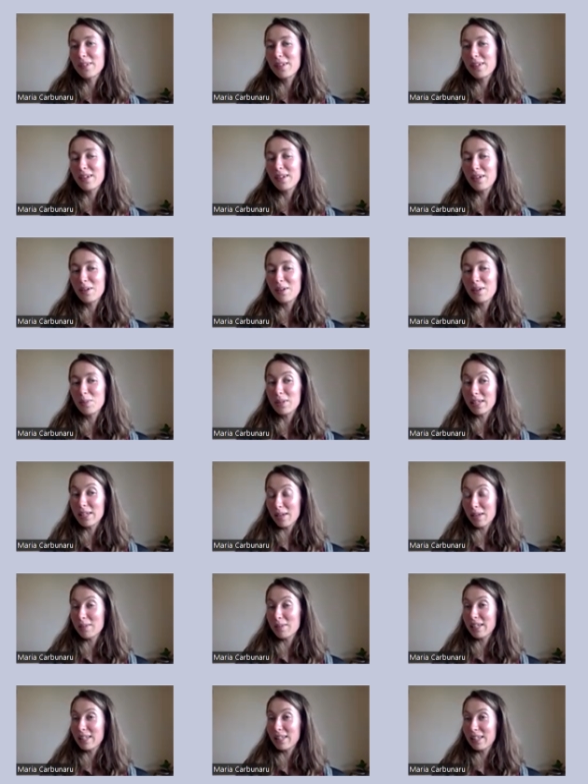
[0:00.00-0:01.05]
um,
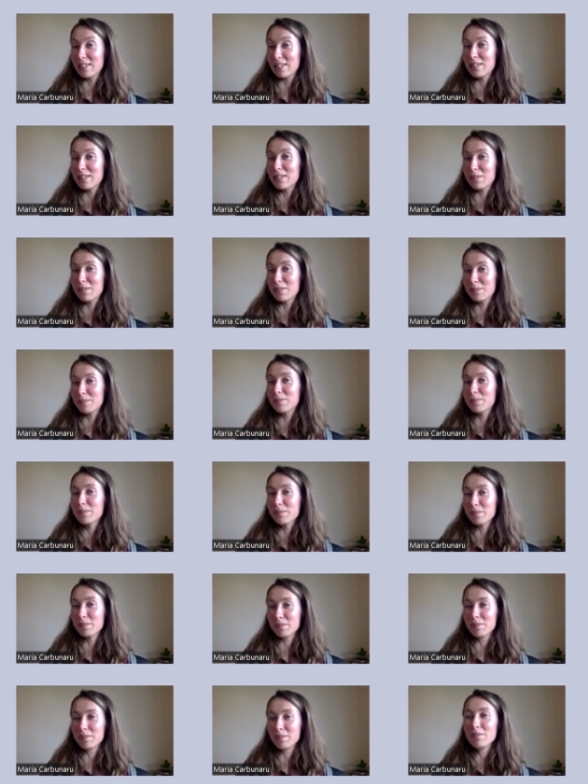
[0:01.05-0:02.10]
became like this.
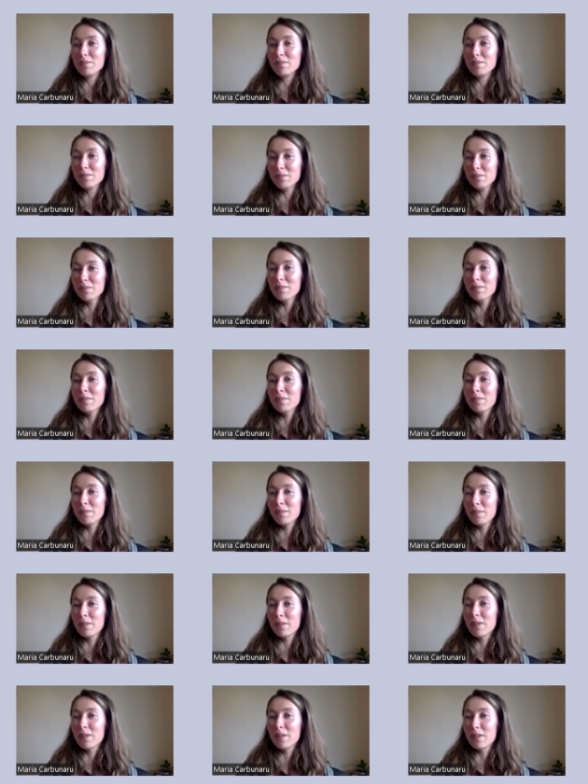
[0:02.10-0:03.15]
Mm.
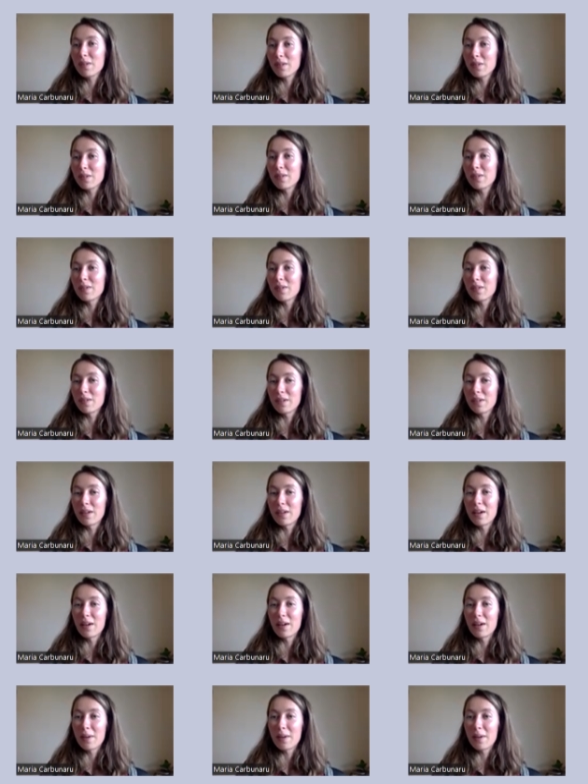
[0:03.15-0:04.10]
Yeah.